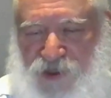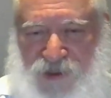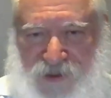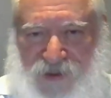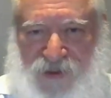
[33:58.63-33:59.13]

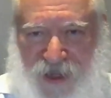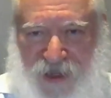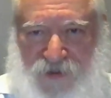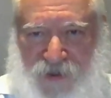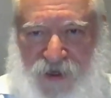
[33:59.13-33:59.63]
Just
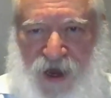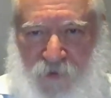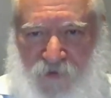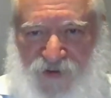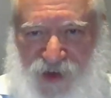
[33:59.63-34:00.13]
state the
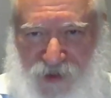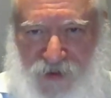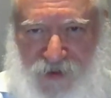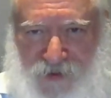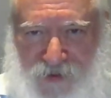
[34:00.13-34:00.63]

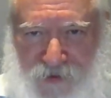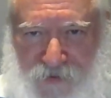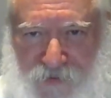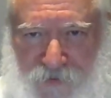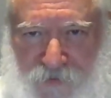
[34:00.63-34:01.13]
obvious,
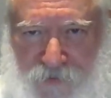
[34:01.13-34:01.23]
